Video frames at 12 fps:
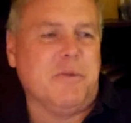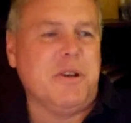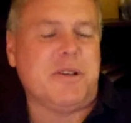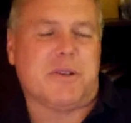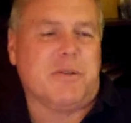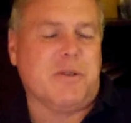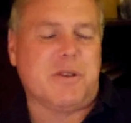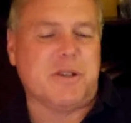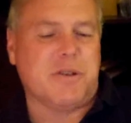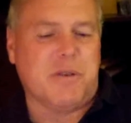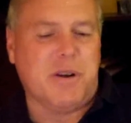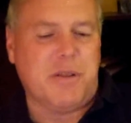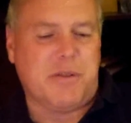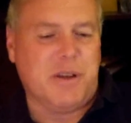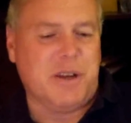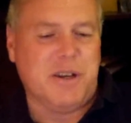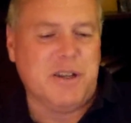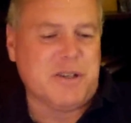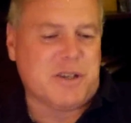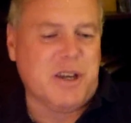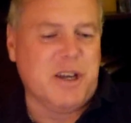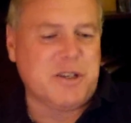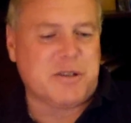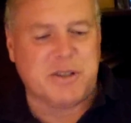resources or anything in his
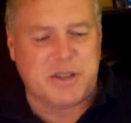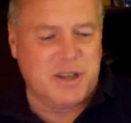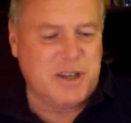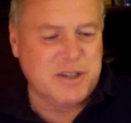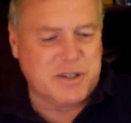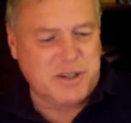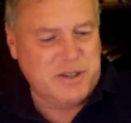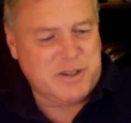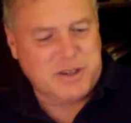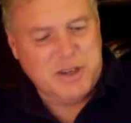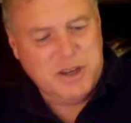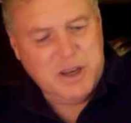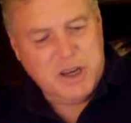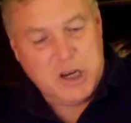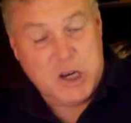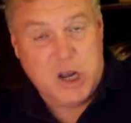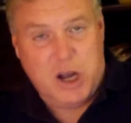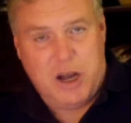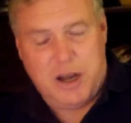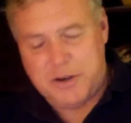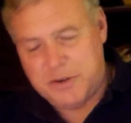case because I guess he's God